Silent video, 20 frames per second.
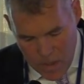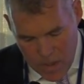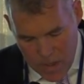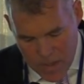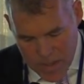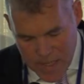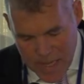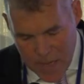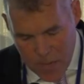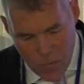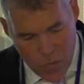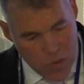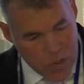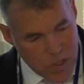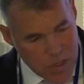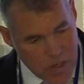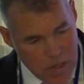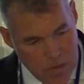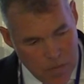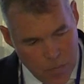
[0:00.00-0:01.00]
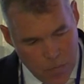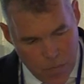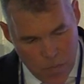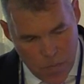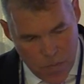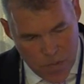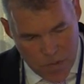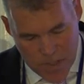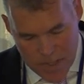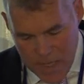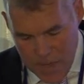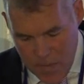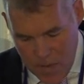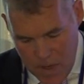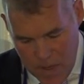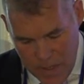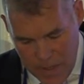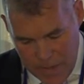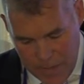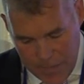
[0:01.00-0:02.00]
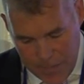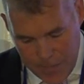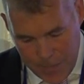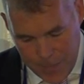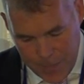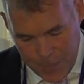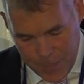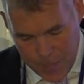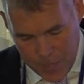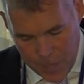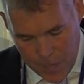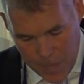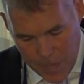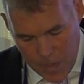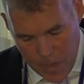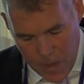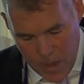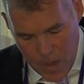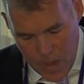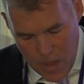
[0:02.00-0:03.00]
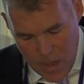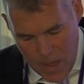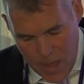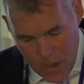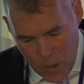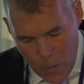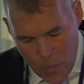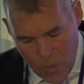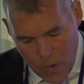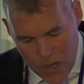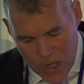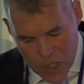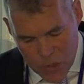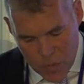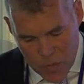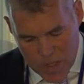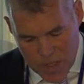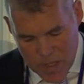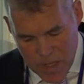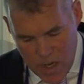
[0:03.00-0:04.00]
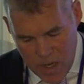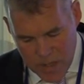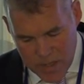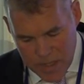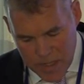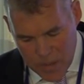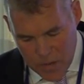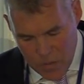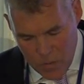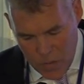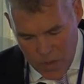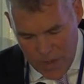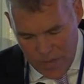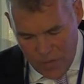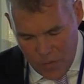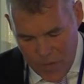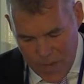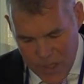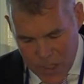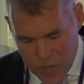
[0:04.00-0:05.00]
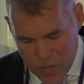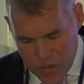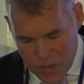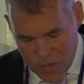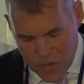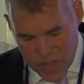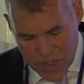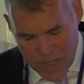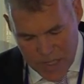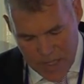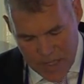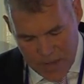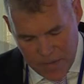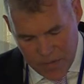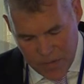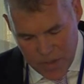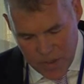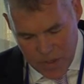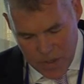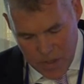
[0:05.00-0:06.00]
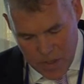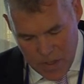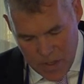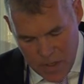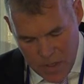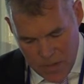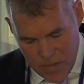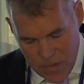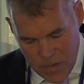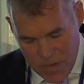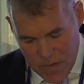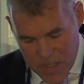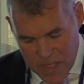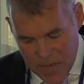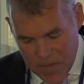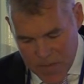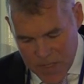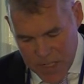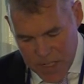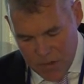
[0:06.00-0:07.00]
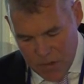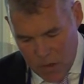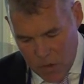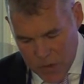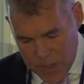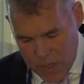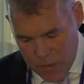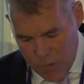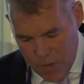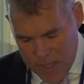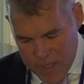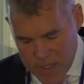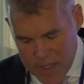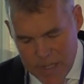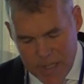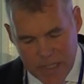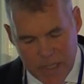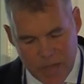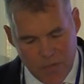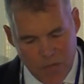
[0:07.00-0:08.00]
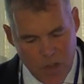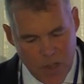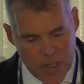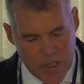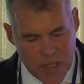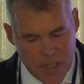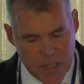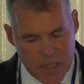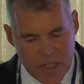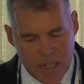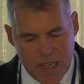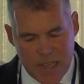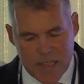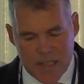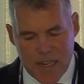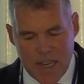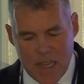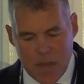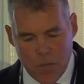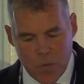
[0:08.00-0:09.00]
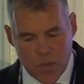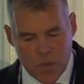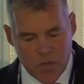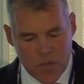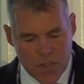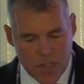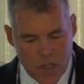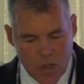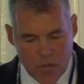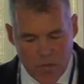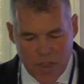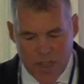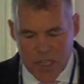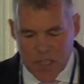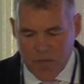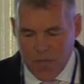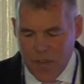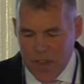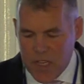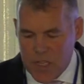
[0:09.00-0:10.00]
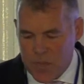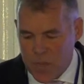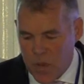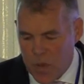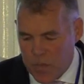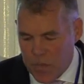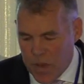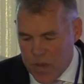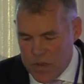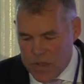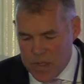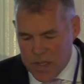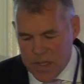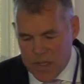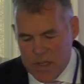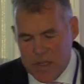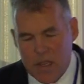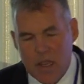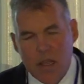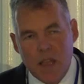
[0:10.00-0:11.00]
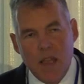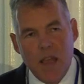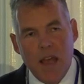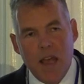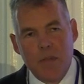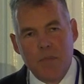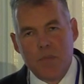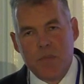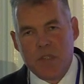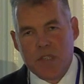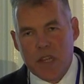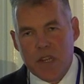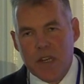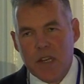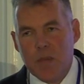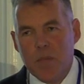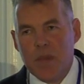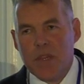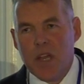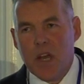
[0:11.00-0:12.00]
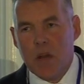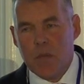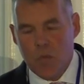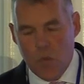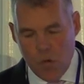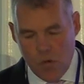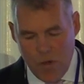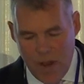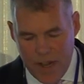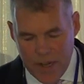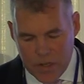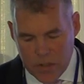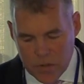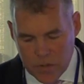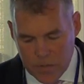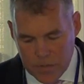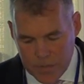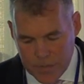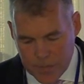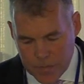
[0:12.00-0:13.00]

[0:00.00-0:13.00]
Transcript: His name was Ziamani, An operation was started when information was received that the seventeen-year-old had recently converted to Islam, with the result that his Facebook postings had suddenly become more radical.